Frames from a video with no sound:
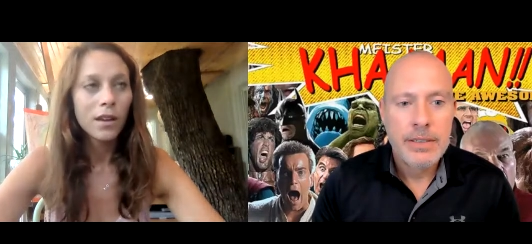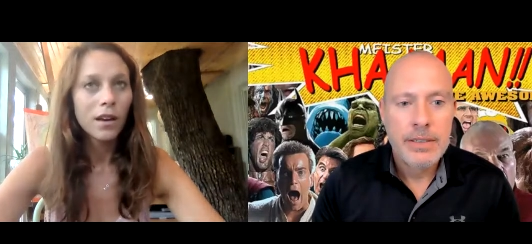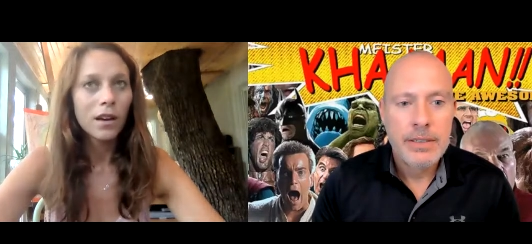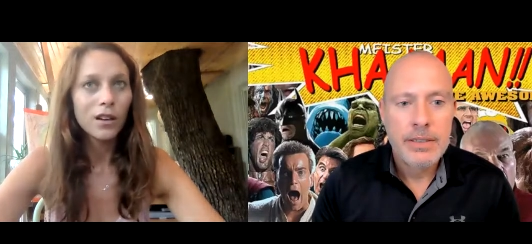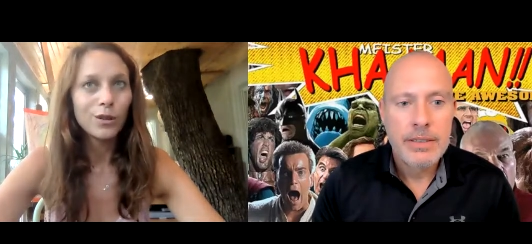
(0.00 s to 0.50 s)

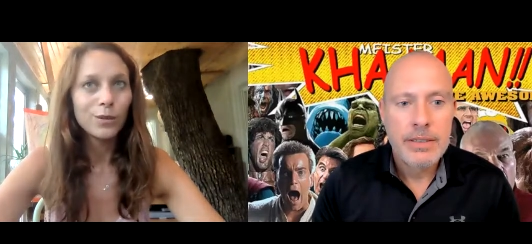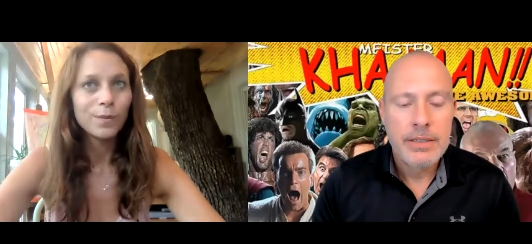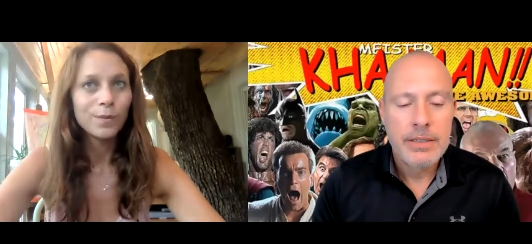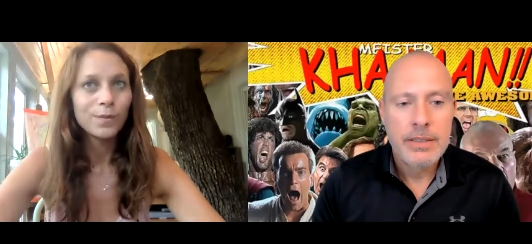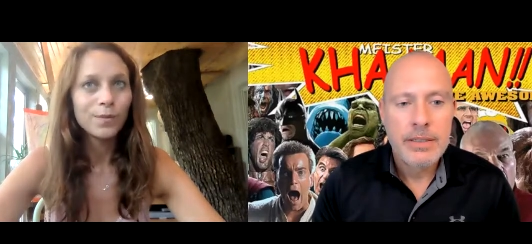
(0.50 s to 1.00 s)
Speaker 1: Um,
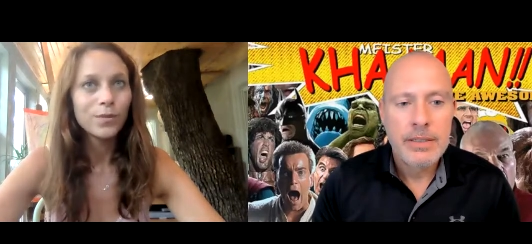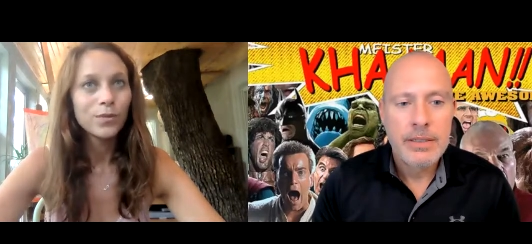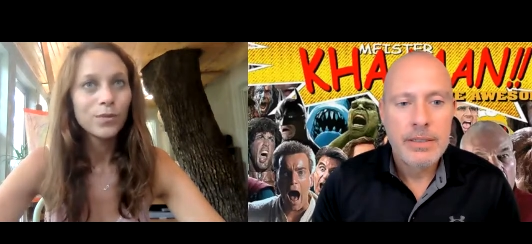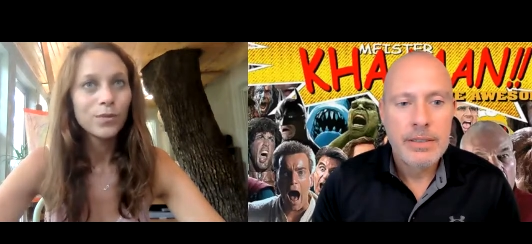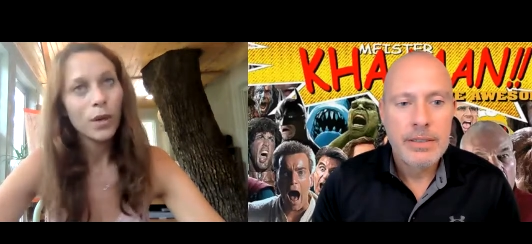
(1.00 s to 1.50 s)

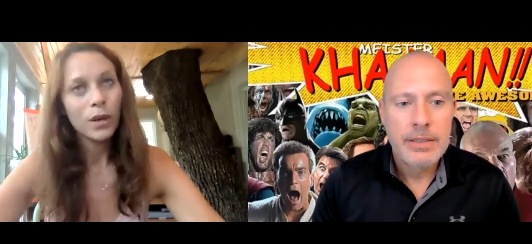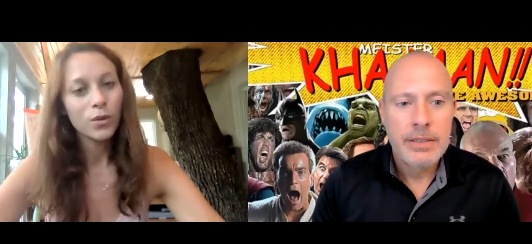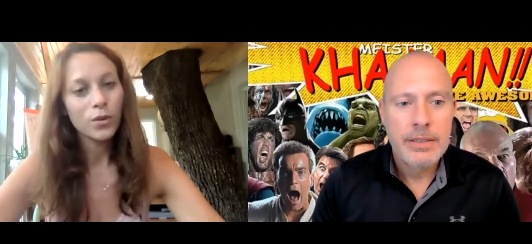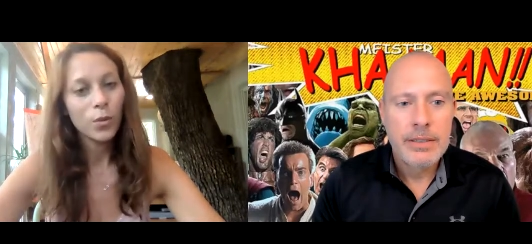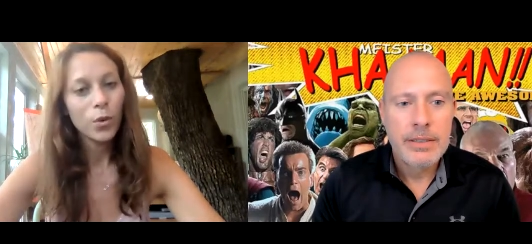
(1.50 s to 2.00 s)
but it was
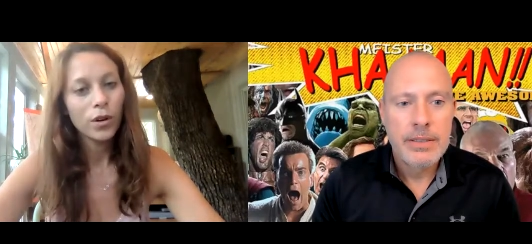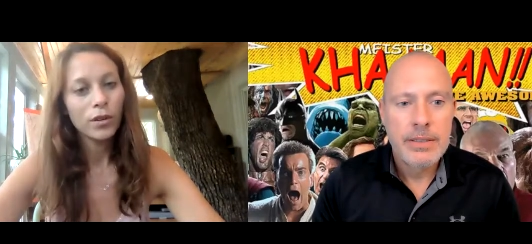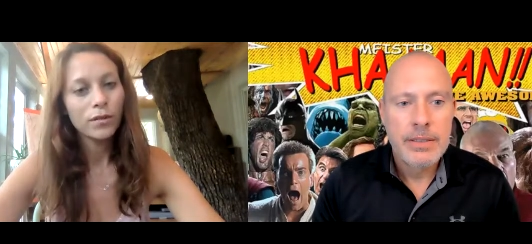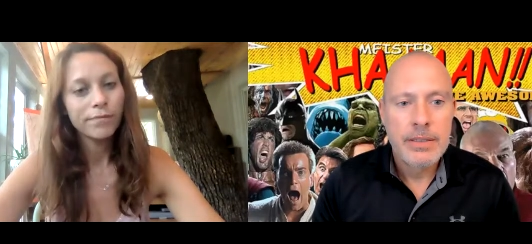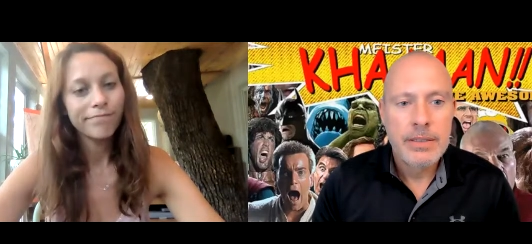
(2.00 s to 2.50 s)
important.
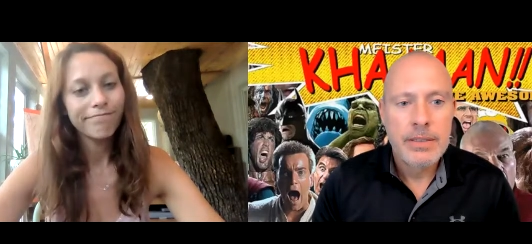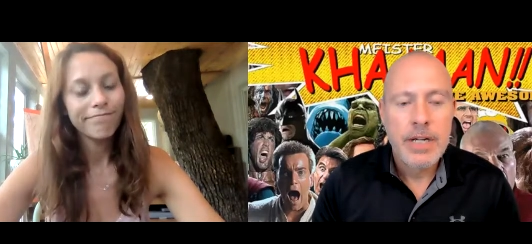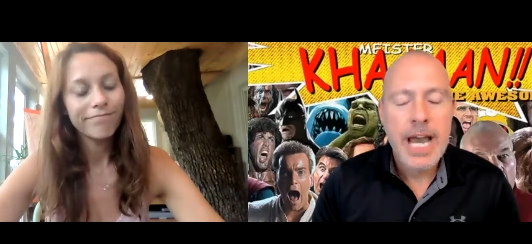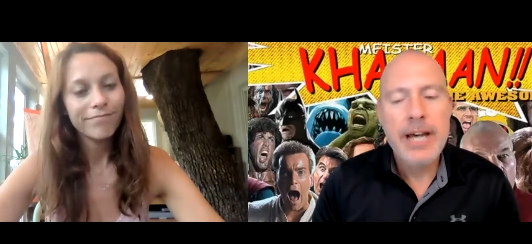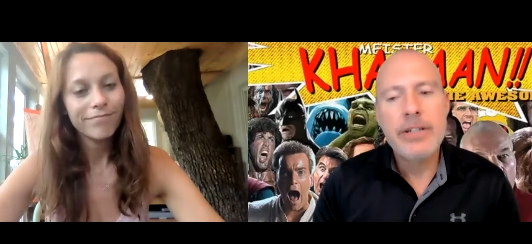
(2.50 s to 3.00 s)

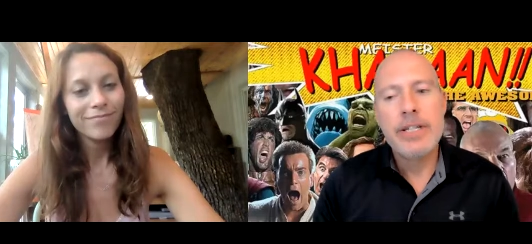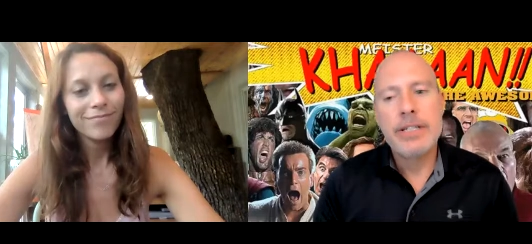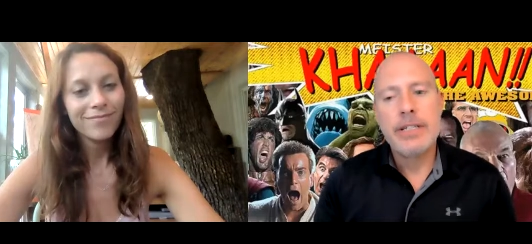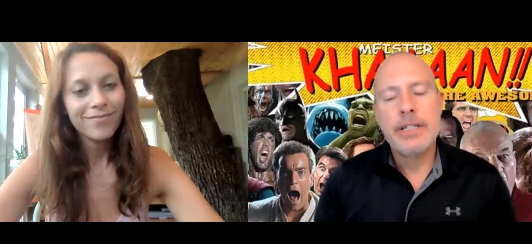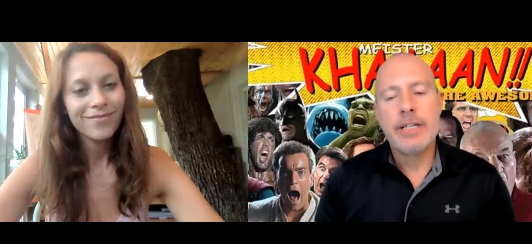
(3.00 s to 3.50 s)
Speaker 2: How
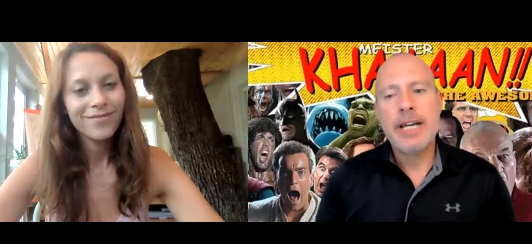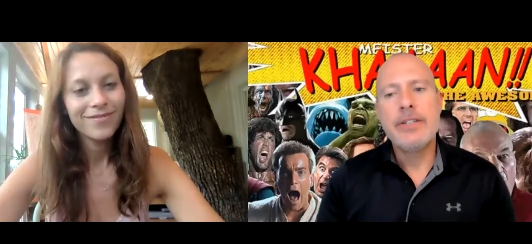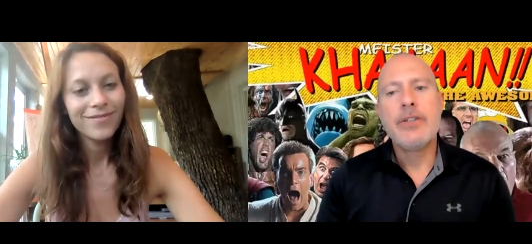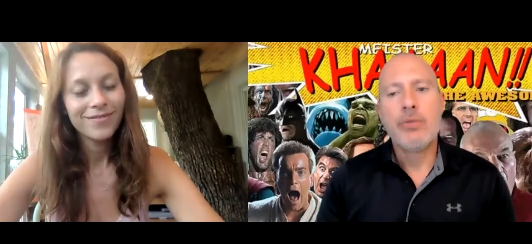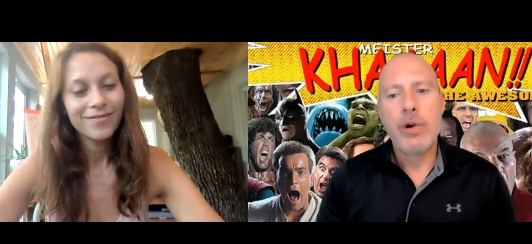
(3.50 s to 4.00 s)
did uh,
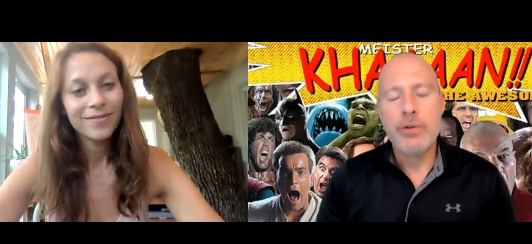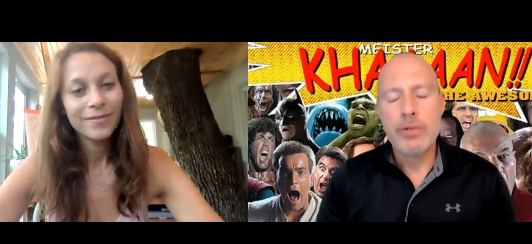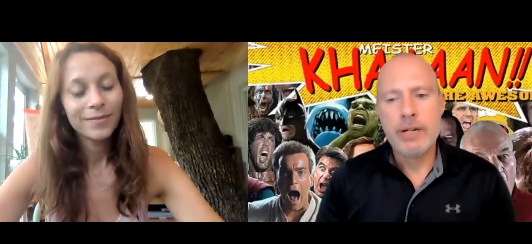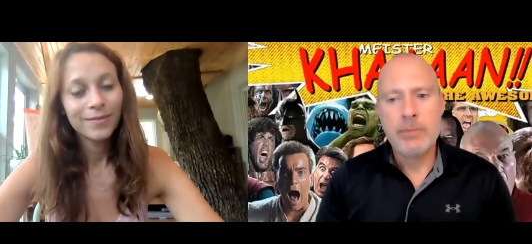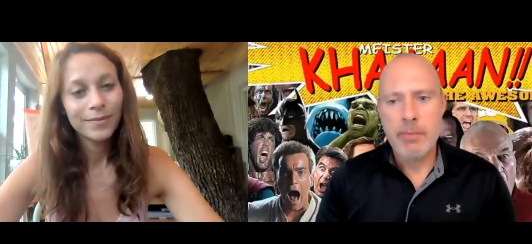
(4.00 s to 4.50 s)
how did the
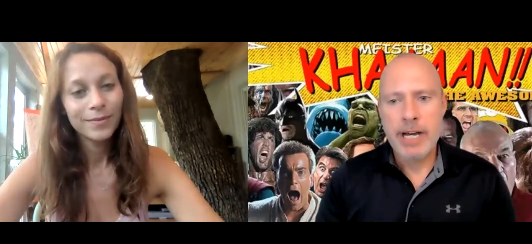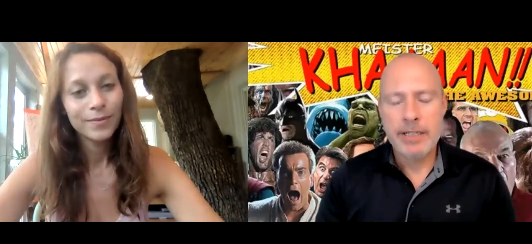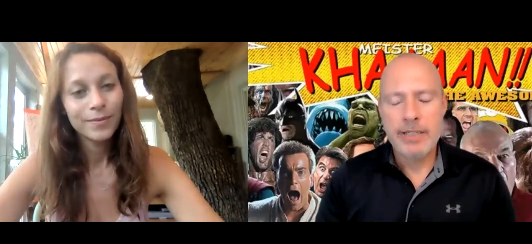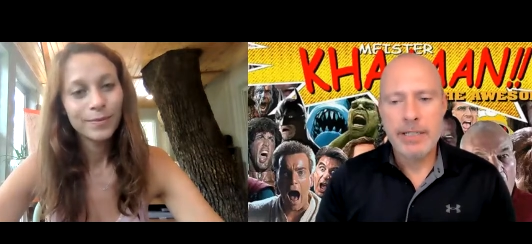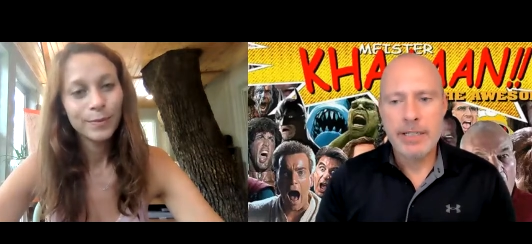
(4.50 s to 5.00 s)
role come
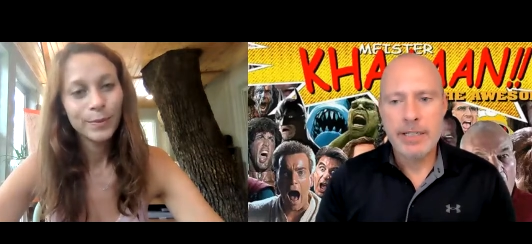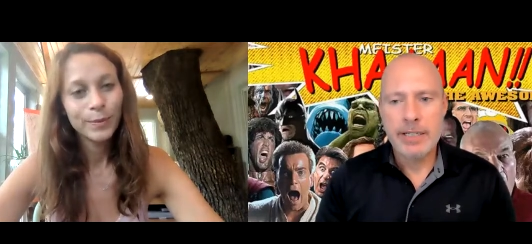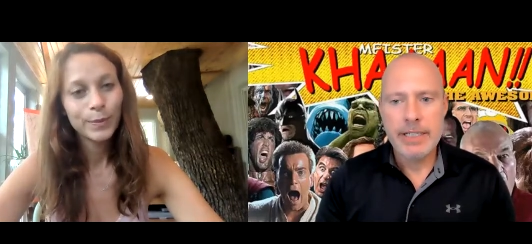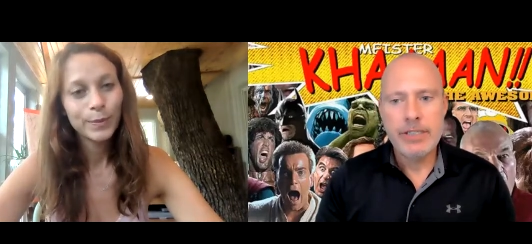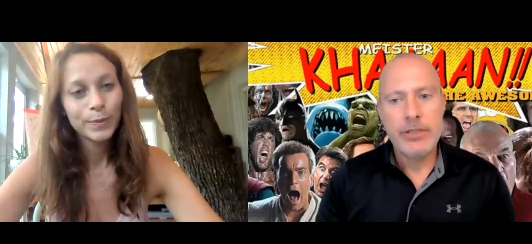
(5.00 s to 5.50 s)
about?
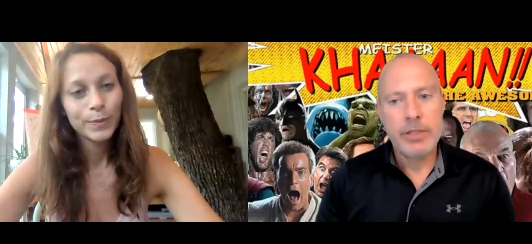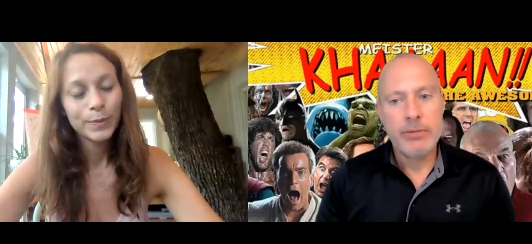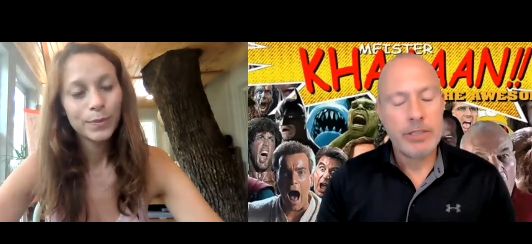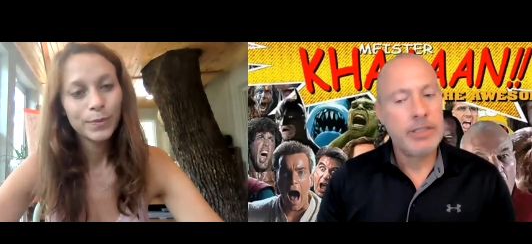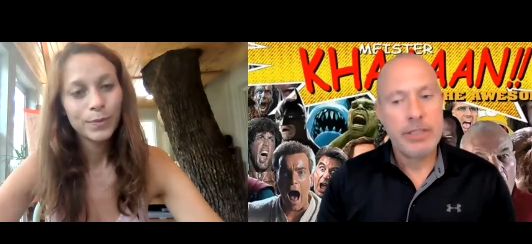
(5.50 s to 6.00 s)
Did did you
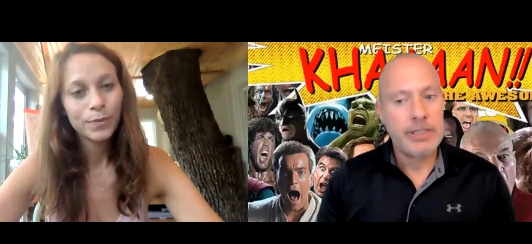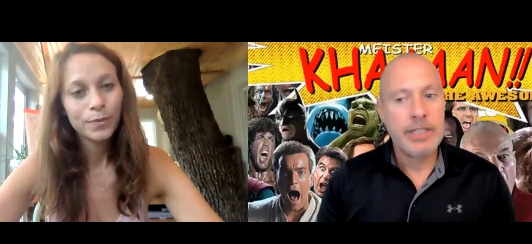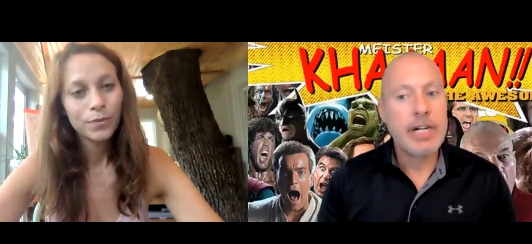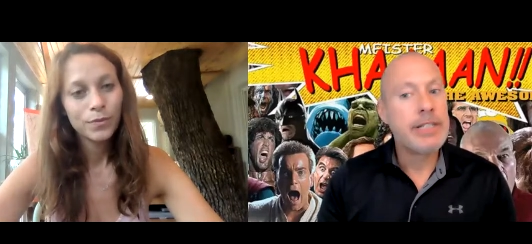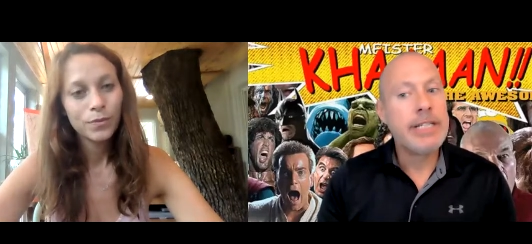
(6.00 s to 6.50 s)
was it
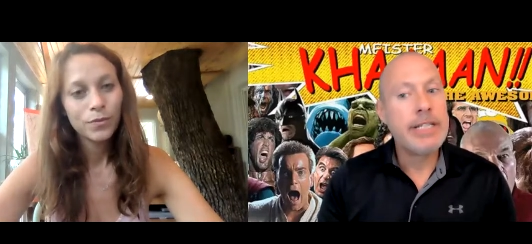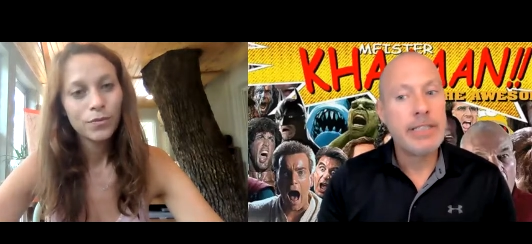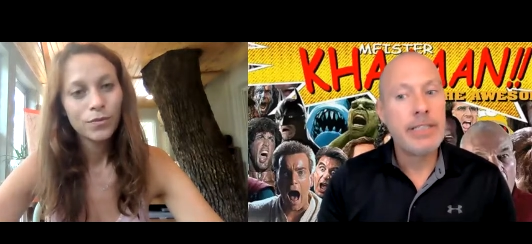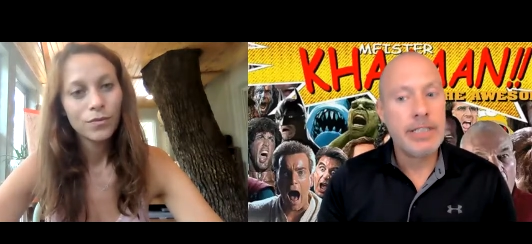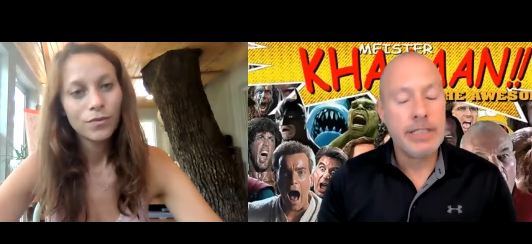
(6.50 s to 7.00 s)
just an
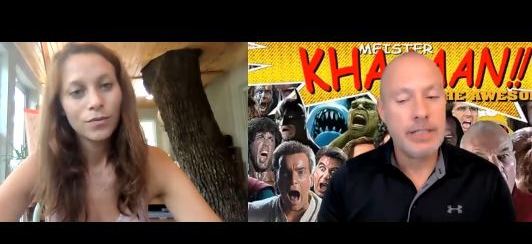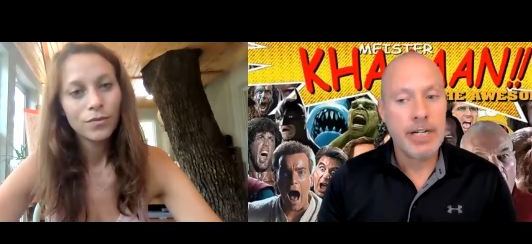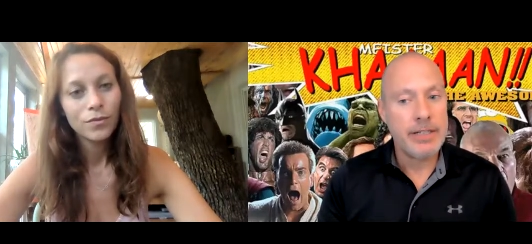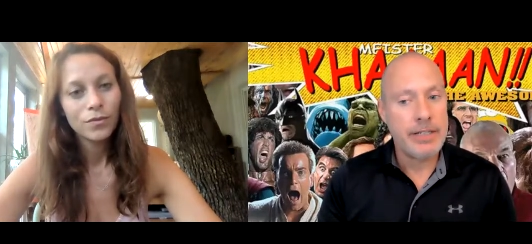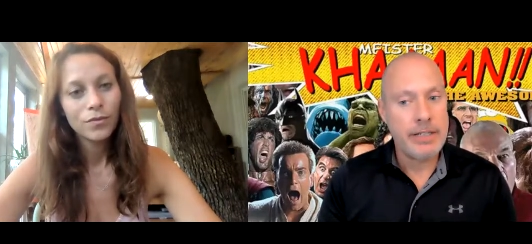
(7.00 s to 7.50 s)
audition? Did you
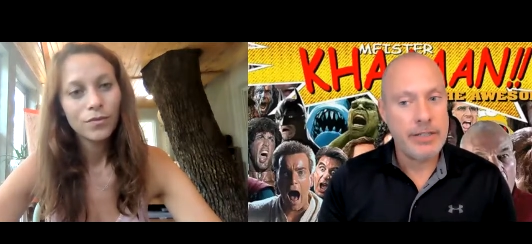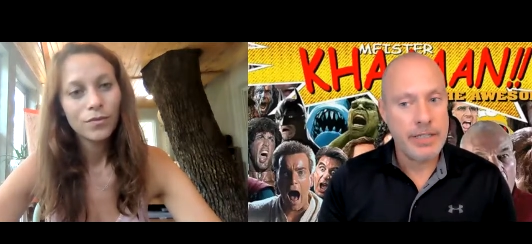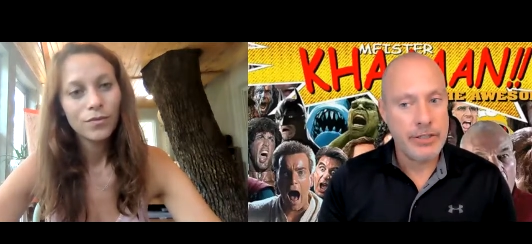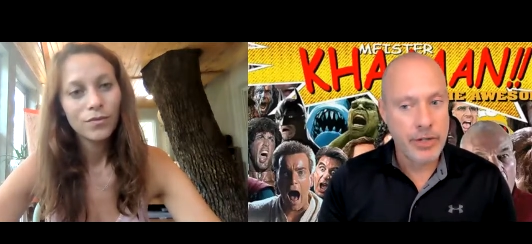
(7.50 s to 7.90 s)
not did